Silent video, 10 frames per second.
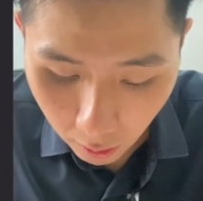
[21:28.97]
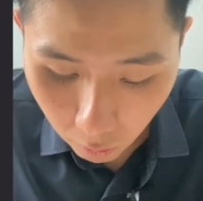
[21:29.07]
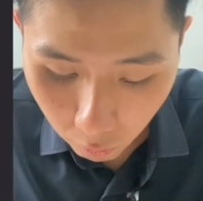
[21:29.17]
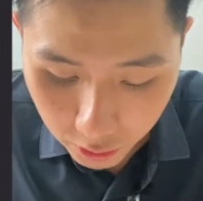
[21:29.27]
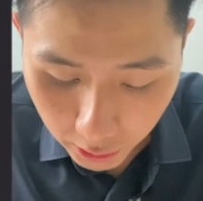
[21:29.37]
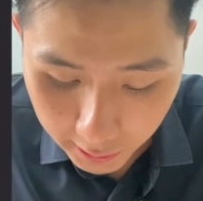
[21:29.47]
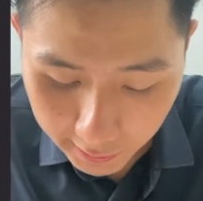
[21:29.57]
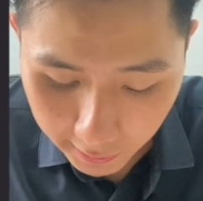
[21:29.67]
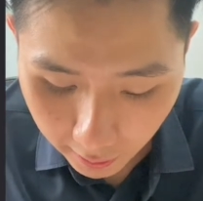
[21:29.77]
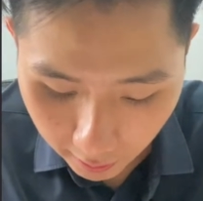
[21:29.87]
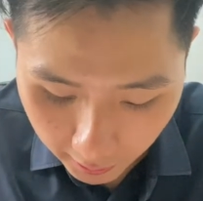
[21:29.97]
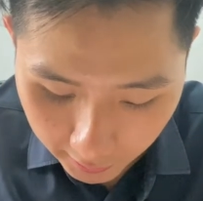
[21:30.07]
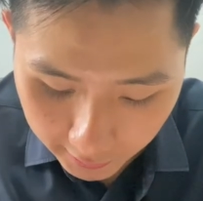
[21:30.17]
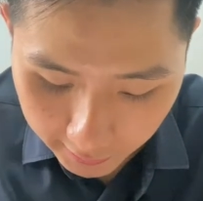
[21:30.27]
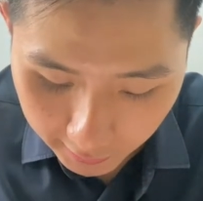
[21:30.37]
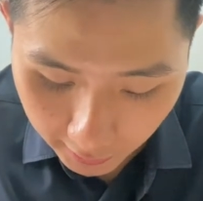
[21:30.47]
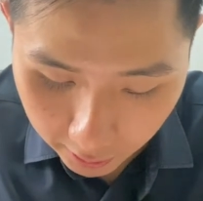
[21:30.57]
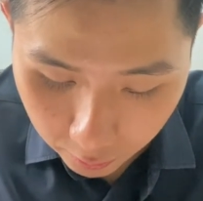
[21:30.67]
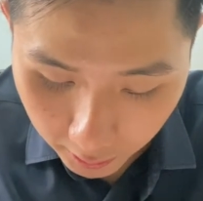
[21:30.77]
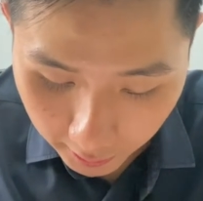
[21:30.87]
which is
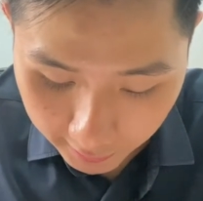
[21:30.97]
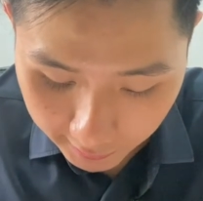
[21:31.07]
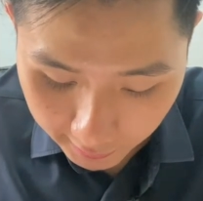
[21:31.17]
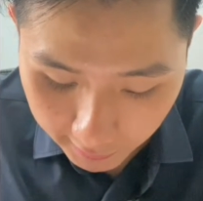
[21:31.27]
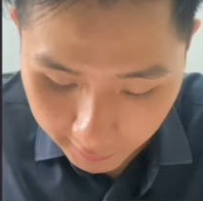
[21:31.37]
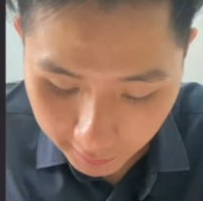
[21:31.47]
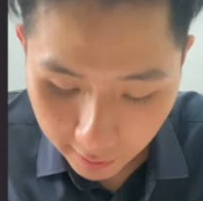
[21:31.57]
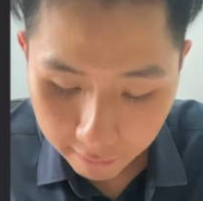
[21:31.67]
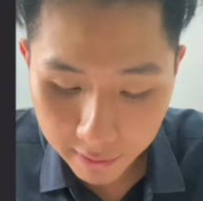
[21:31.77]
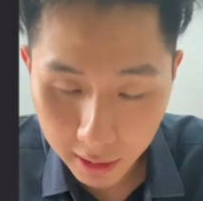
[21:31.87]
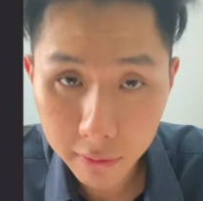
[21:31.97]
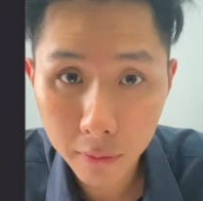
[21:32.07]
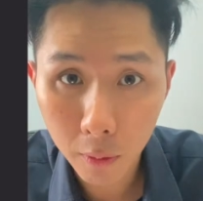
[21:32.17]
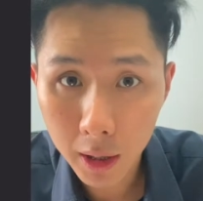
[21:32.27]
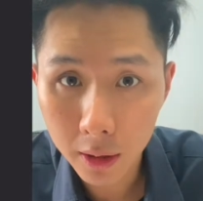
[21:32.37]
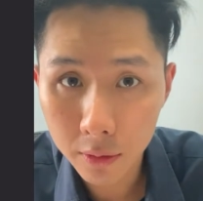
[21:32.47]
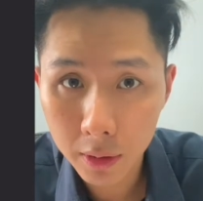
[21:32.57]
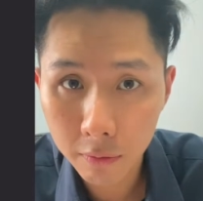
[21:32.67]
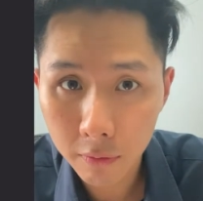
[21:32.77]
606 diff 100.